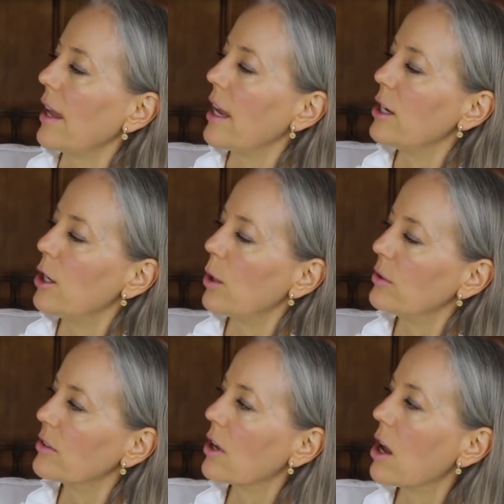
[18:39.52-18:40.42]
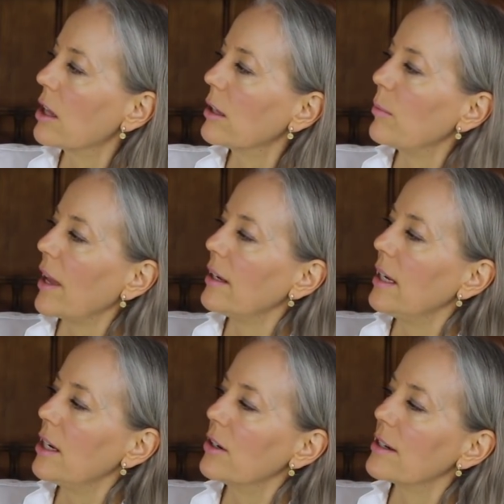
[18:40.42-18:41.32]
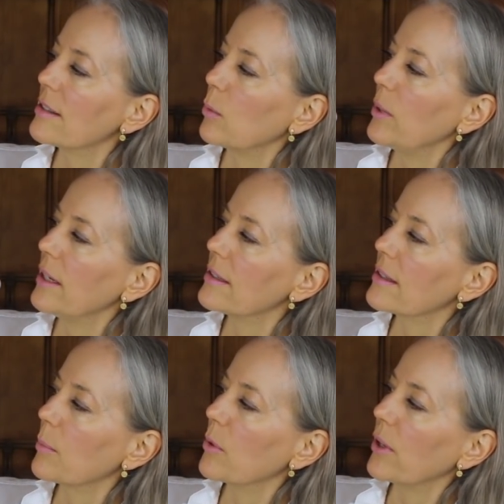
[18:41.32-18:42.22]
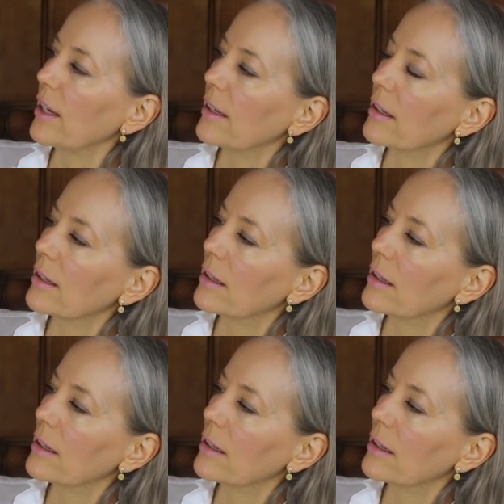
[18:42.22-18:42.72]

a notes column, and here is a week summary.